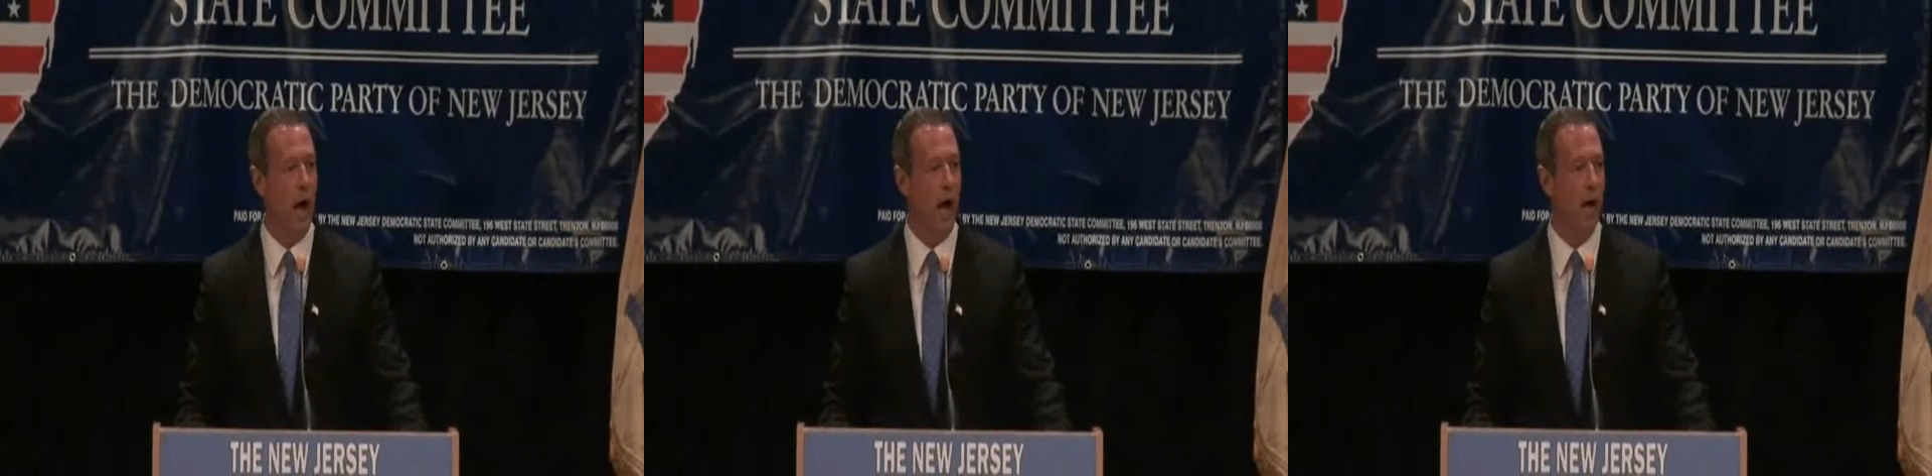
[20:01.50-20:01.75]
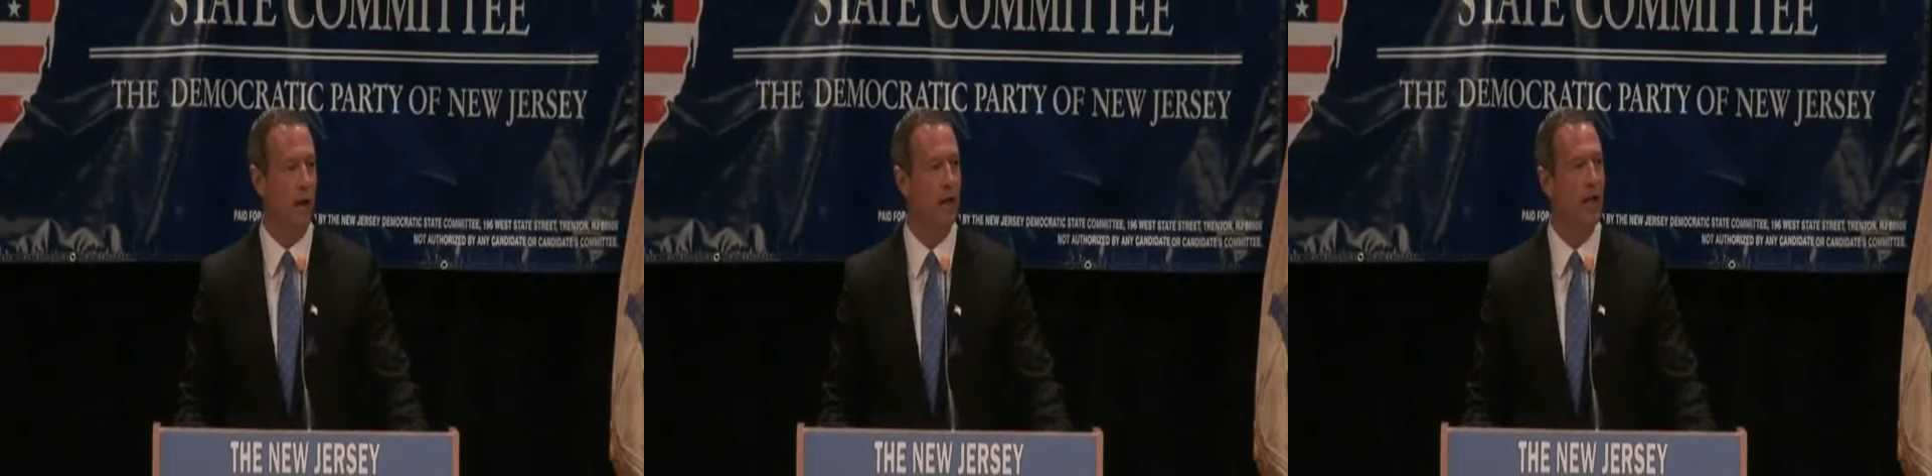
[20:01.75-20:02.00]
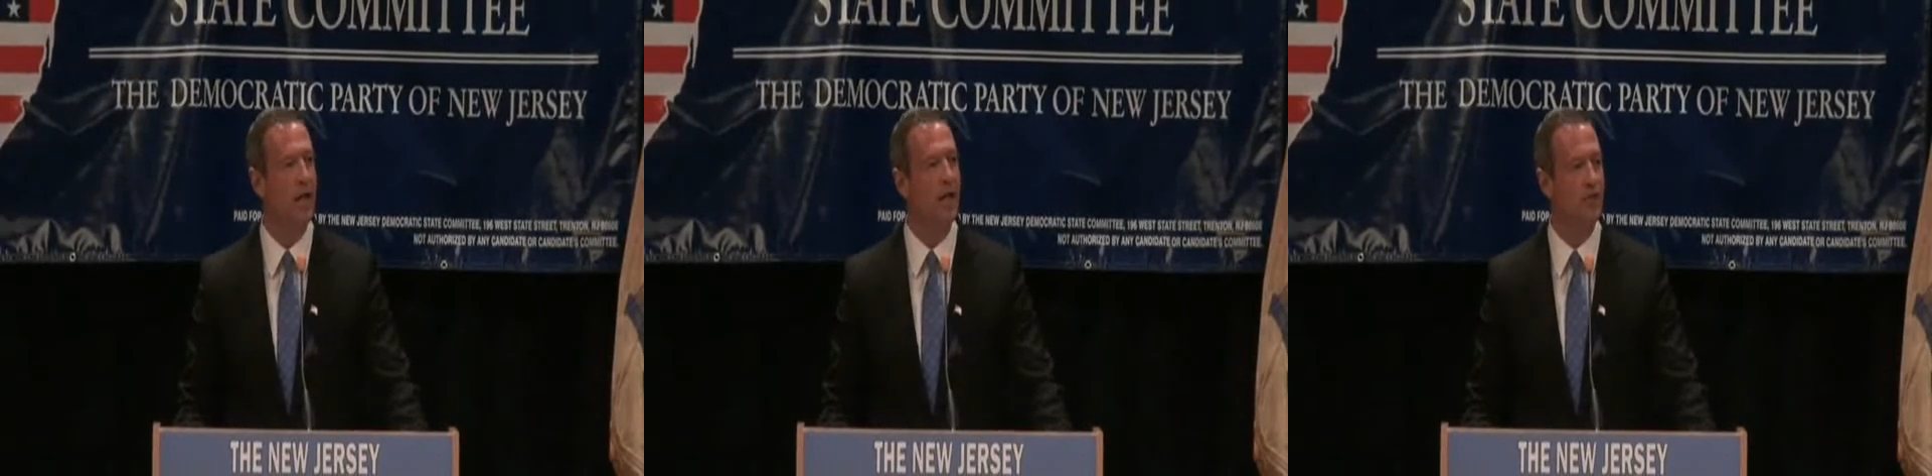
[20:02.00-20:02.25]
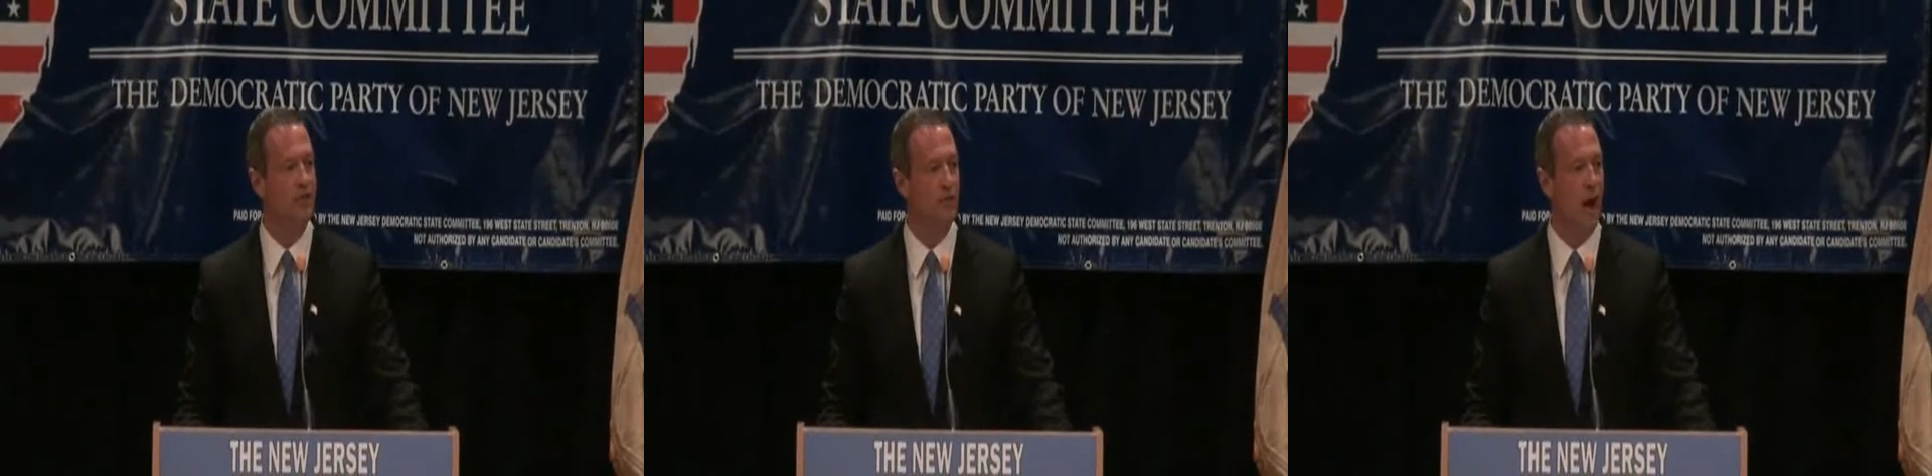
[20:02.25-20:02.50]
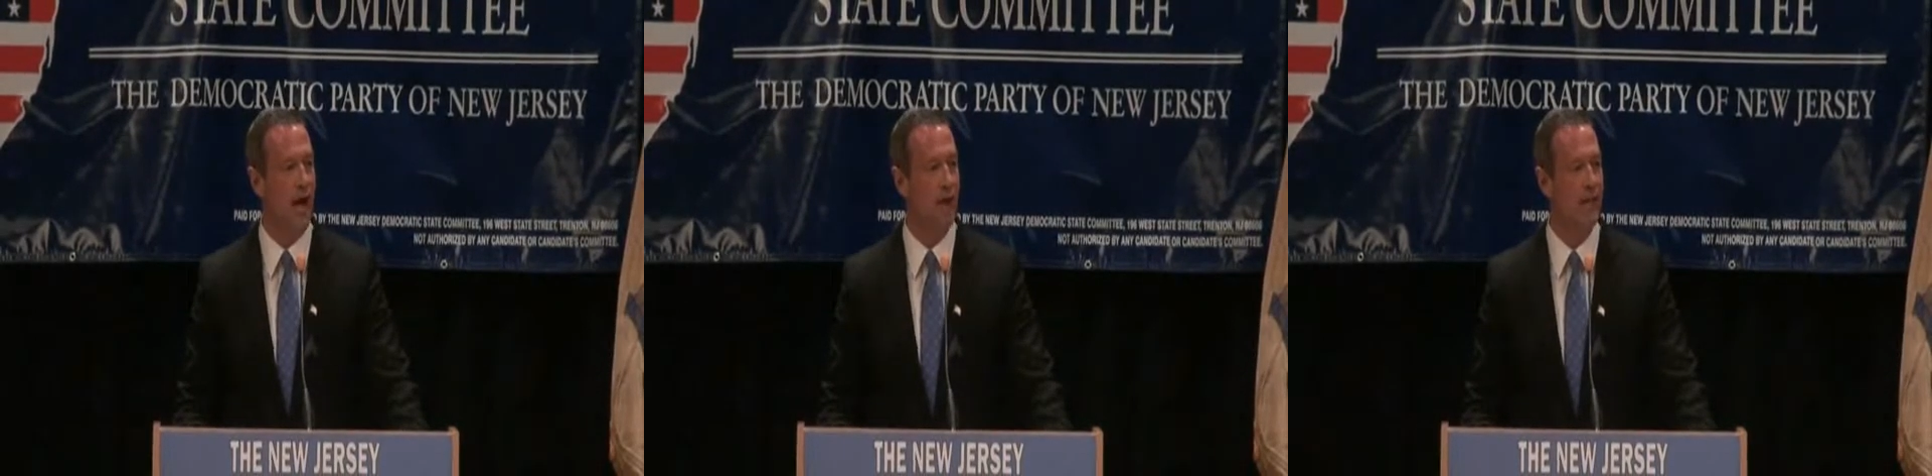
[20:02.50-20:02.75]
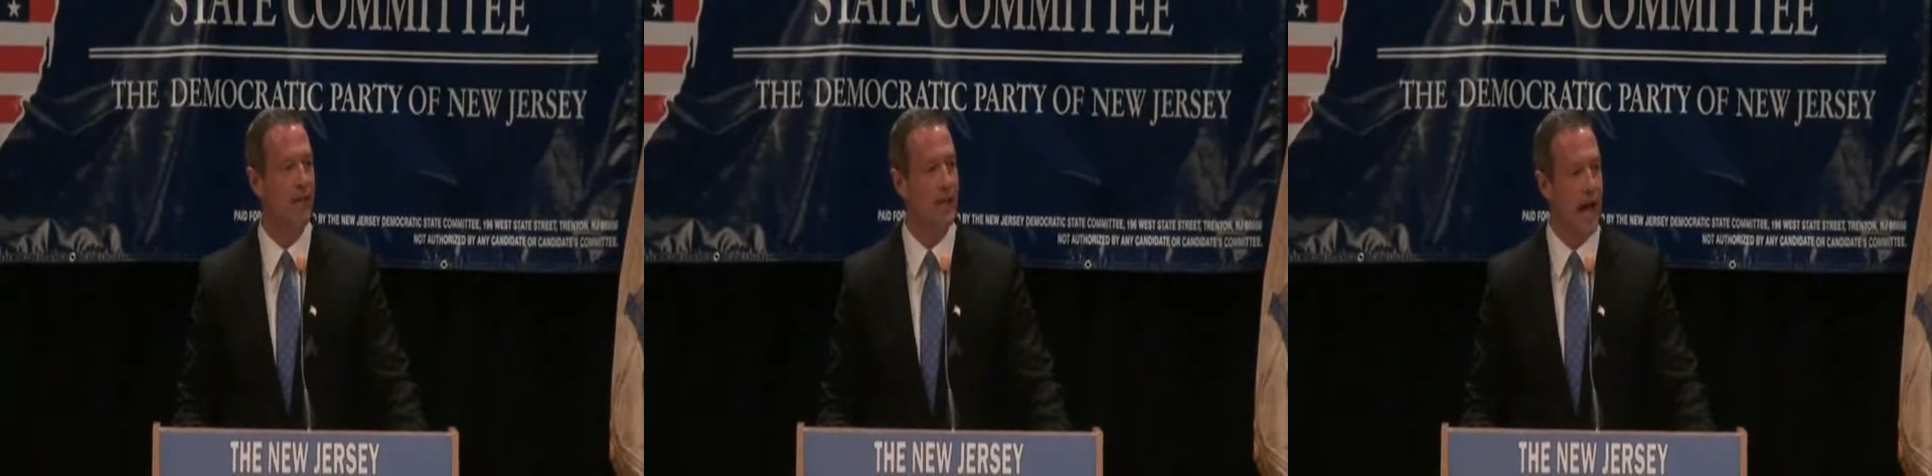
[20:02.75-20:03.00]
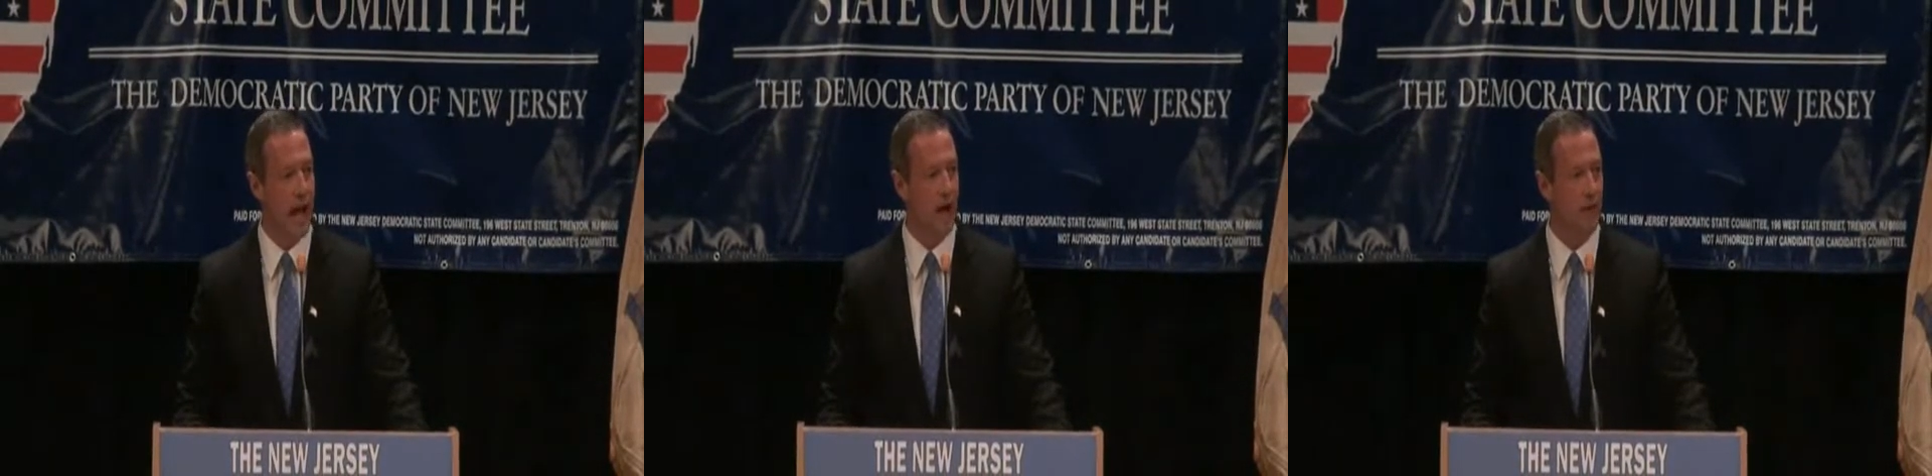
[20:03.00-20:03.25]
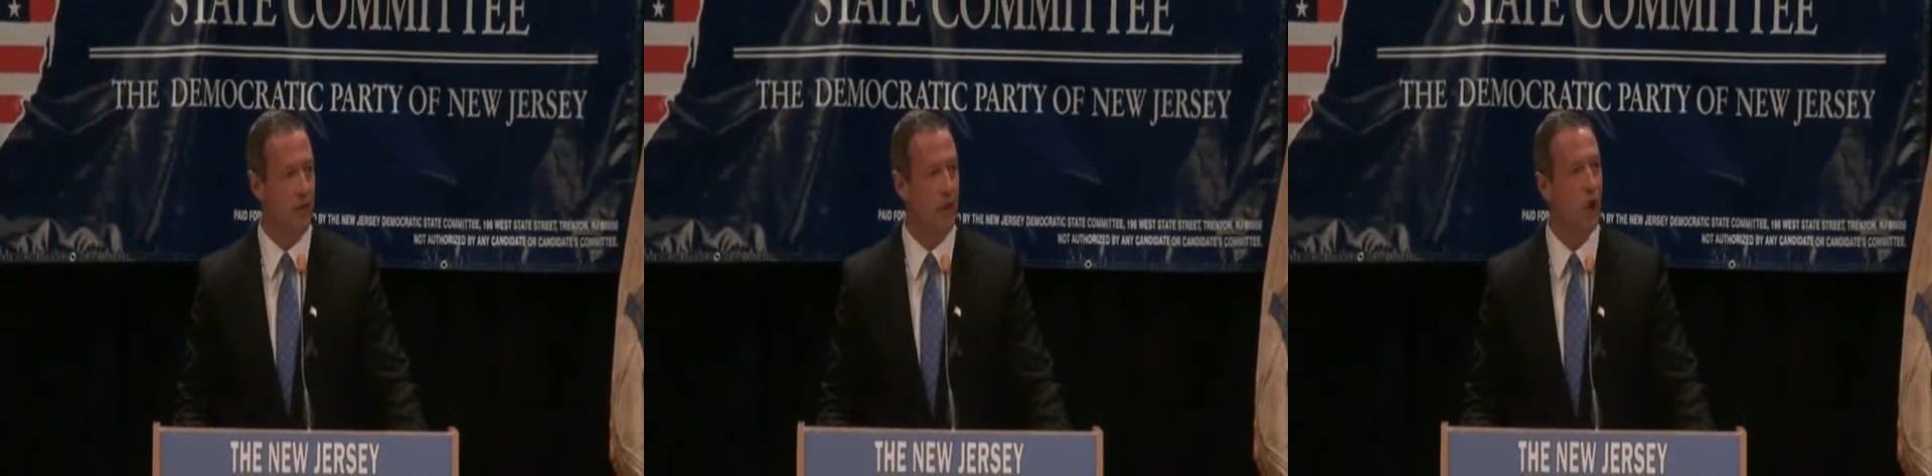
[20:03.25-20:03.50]
while he is driving
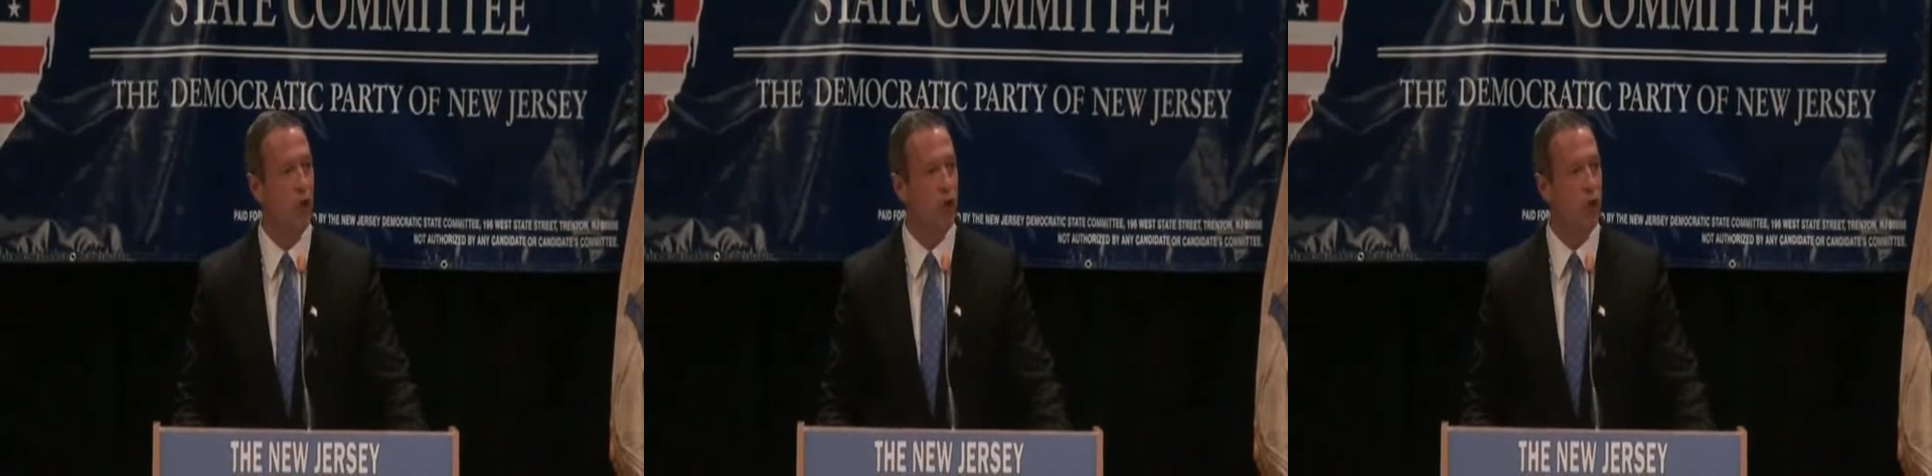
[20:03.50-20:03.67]
down